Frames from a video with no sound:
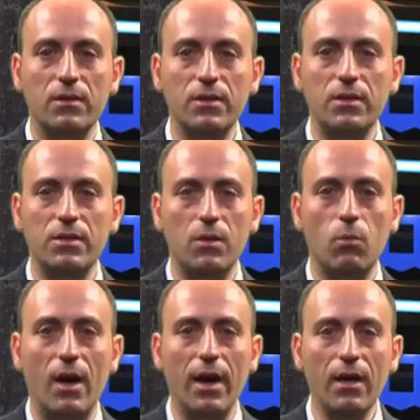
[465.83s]

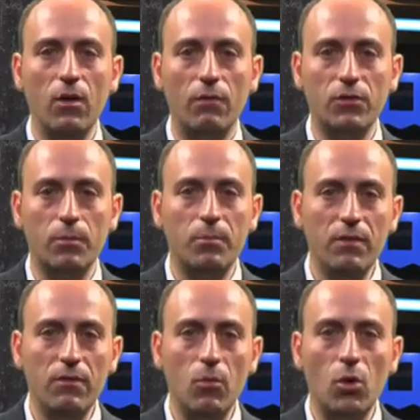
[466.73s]
DCY, of the
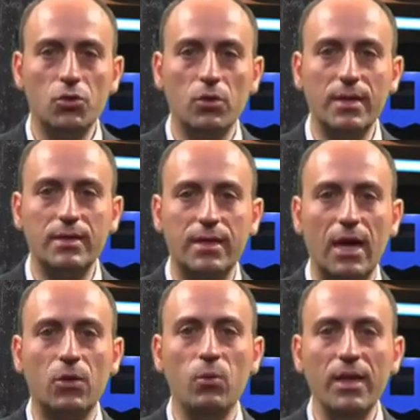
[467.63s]
PV module is
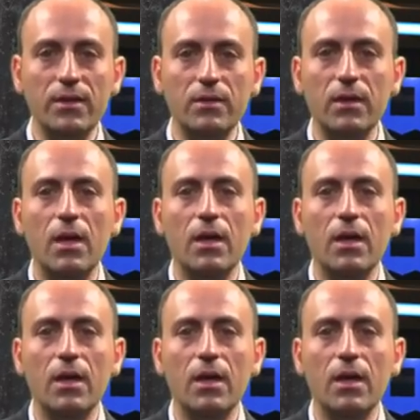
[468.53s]
calculated